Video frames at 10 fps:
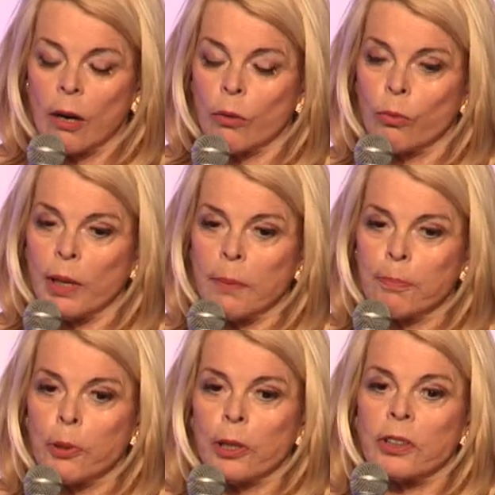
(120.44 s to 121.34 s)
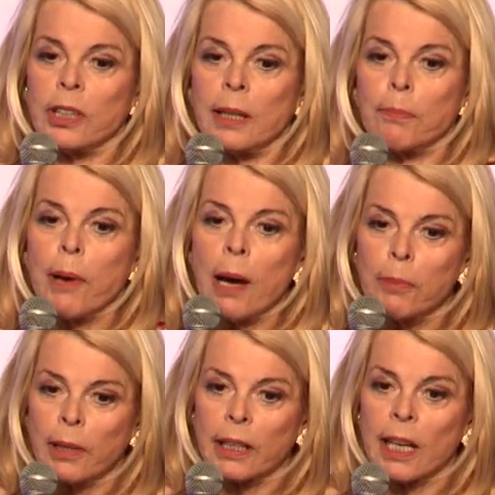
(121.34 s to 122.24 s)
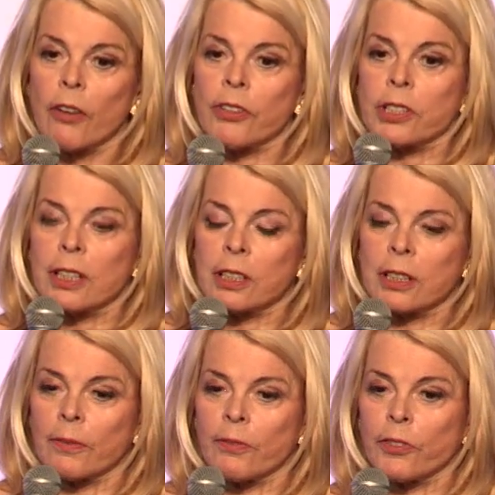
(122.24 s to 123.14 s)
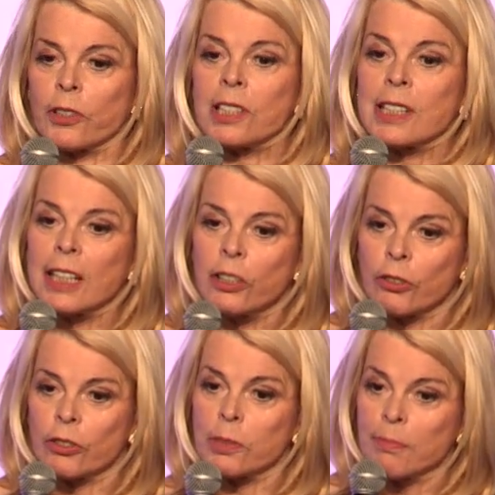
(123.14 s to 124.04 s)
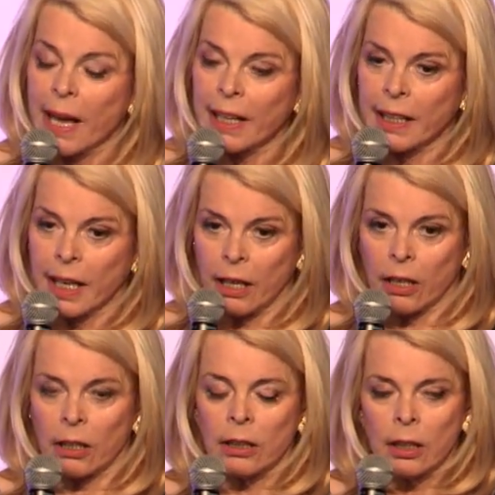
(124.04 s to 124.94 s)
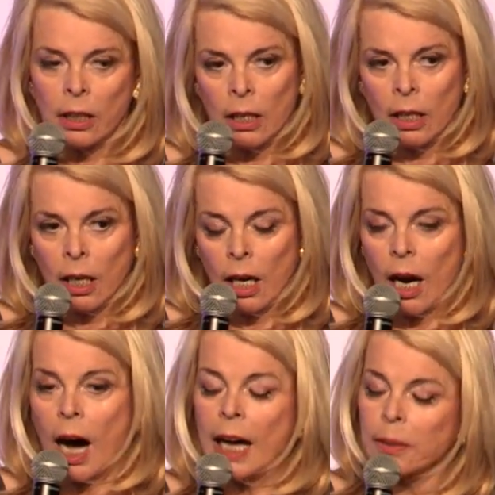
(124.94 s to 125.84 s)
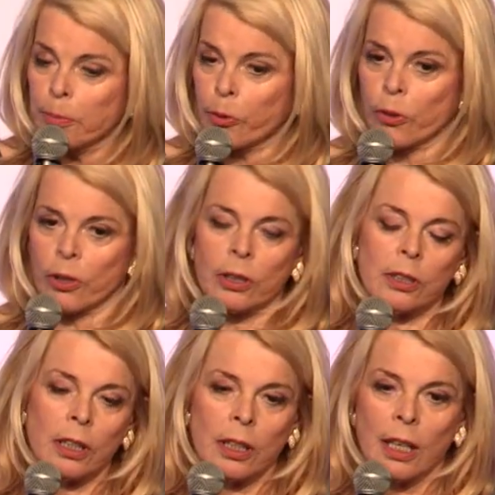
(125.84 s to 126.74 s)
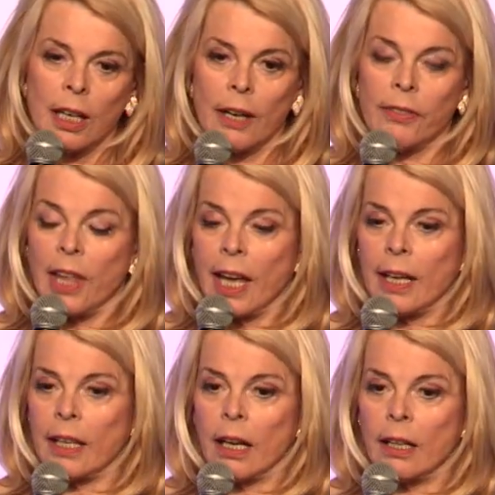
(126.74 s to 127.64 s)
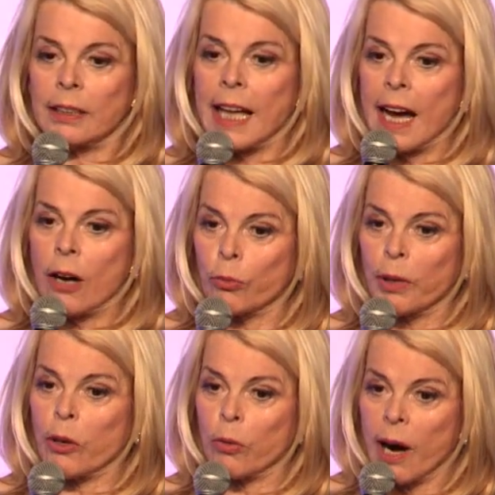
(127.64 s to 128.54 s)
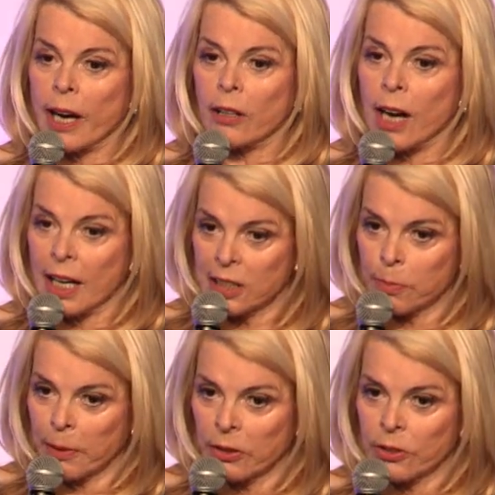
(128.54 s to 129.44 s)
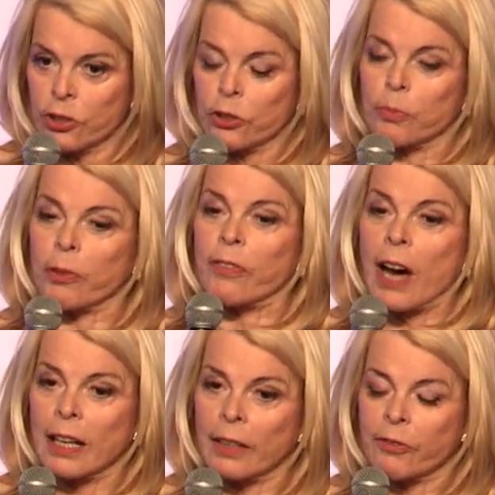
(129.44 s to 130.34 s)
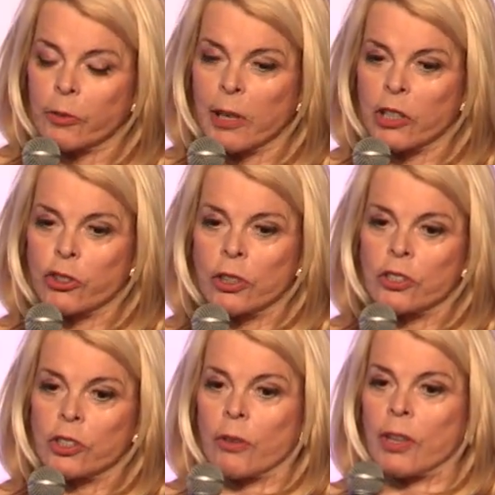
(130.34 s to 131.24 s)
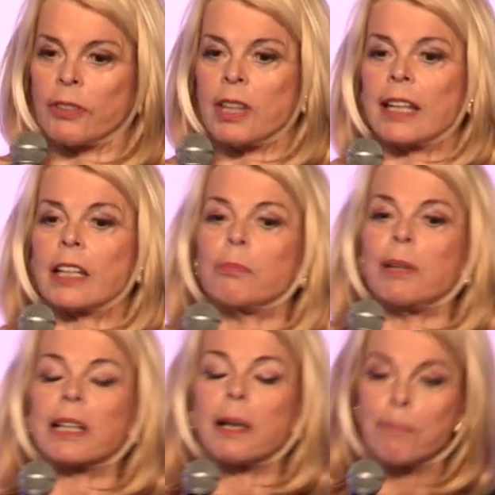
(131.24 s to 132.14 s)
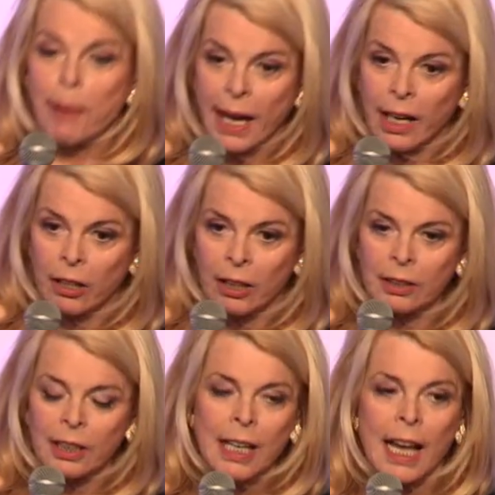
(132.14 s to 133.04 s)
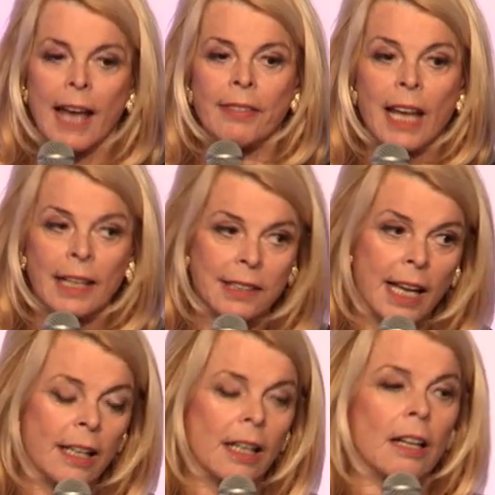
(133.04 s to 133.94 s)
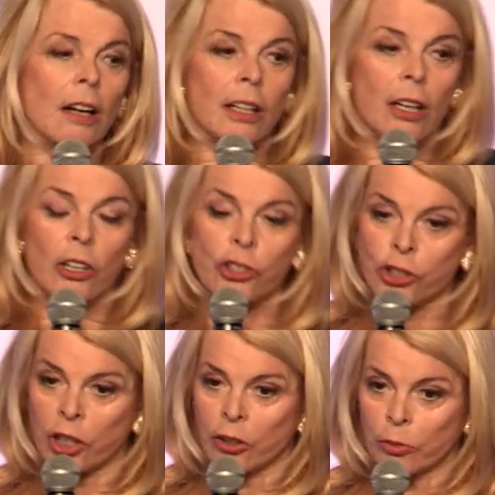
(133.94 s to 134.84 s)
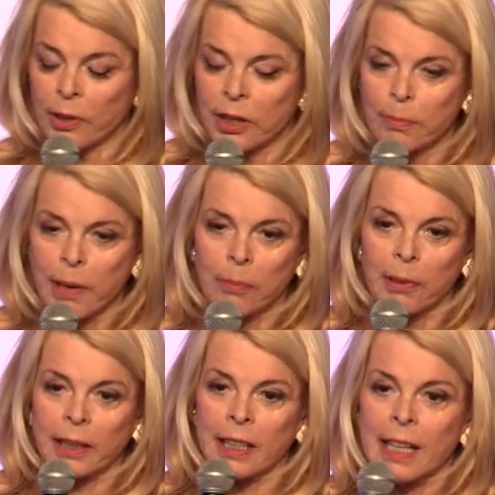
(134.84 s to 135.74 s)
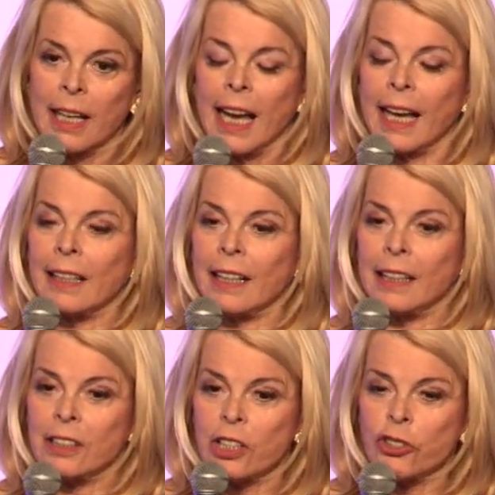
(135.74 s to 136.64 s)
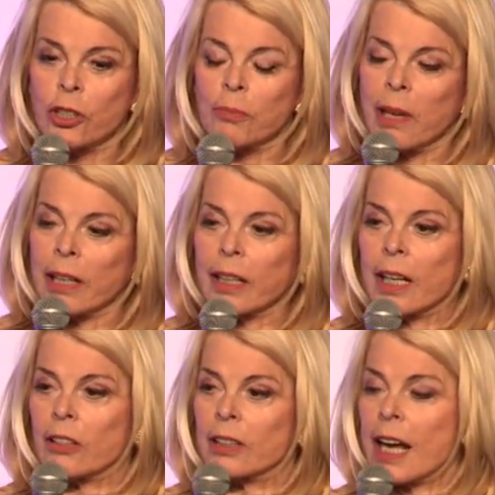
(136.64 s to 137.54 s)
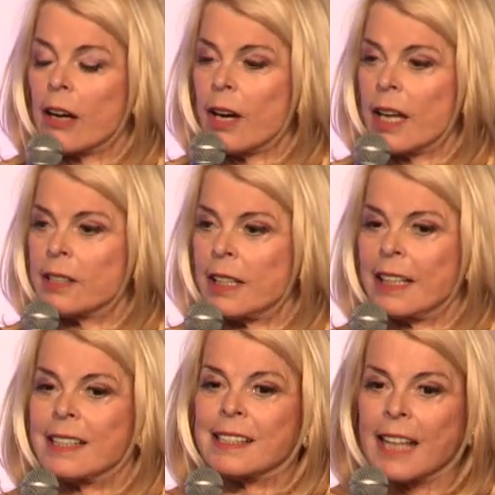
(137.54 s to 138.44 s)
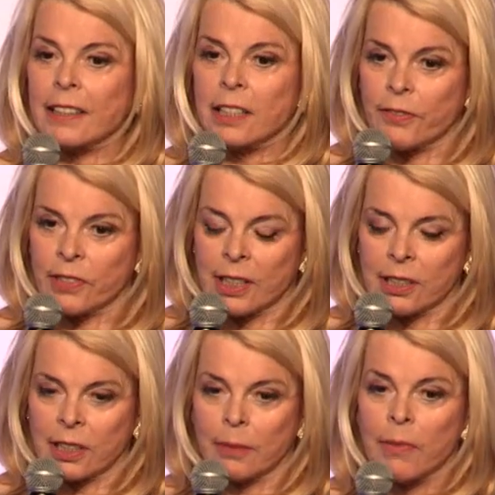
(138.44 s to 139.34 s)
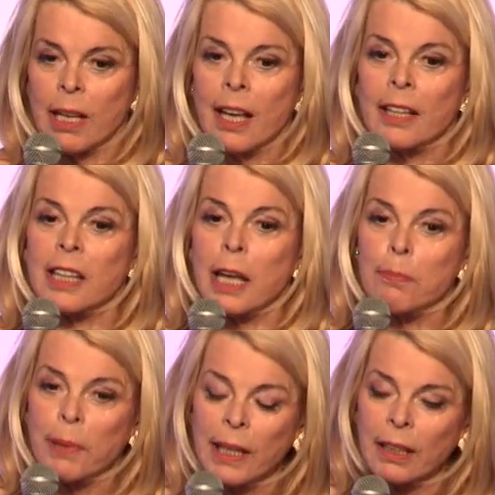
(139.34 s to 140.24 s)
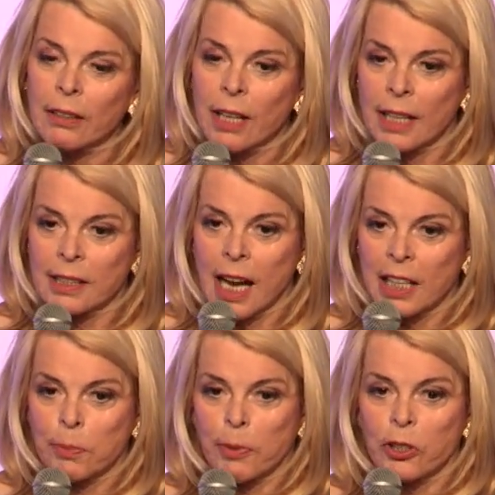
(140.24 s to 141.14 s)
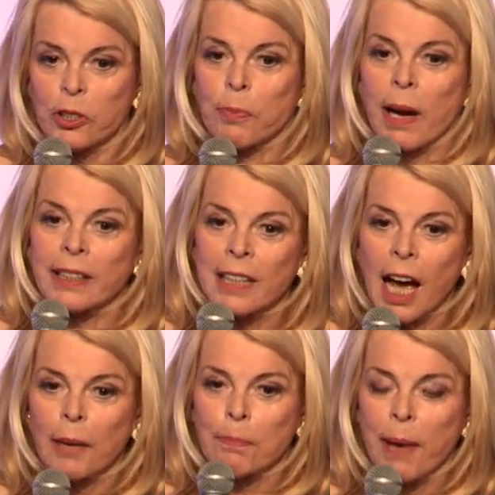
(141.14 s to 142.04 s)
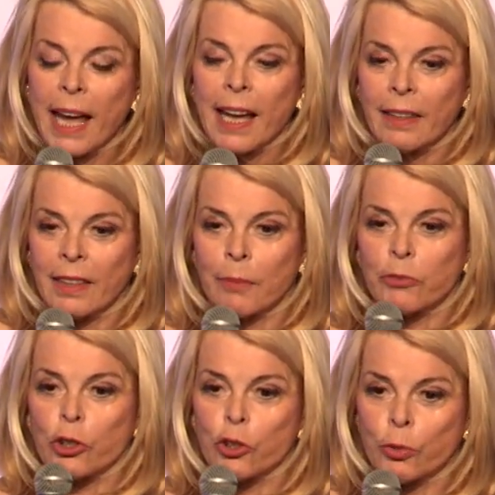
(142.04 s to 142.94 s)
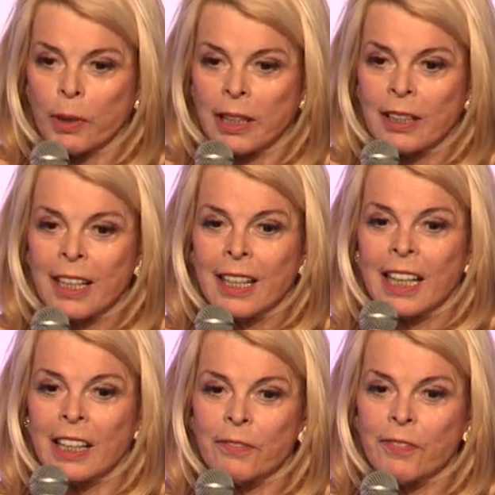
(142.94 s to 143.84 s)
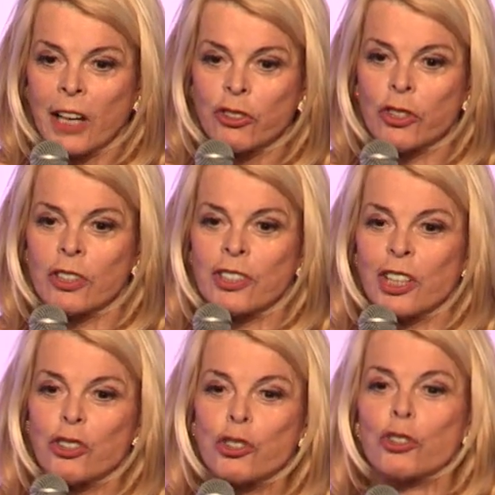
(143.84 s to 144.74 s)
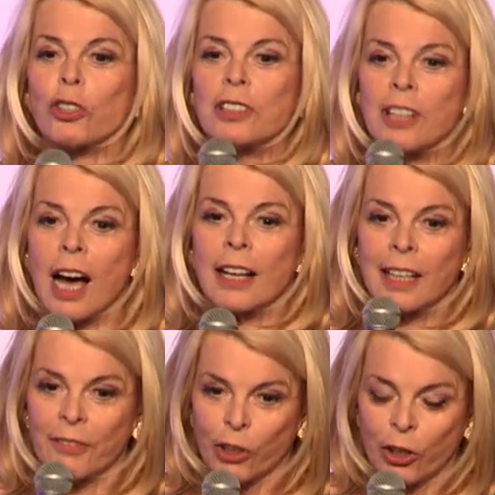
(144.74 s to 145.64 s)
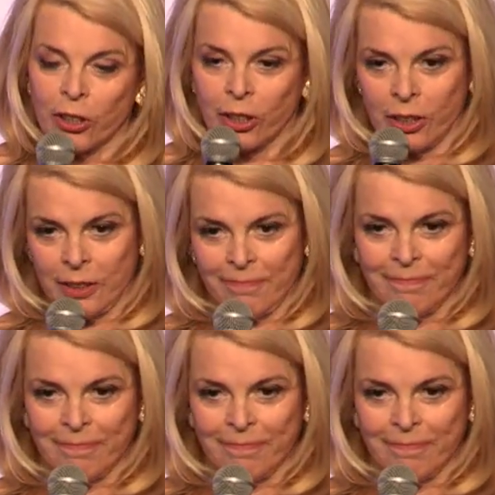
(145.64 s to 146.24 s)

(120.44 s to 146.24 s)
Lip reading: we put the public health system for seniors, Medicare, on board. They now require hospitals to provide information so that they can be compared and that data are shared with the public. And in addition, Medicare now has an incentive system. They penalize hospitals by not paying them to treat infections that should not have occurred.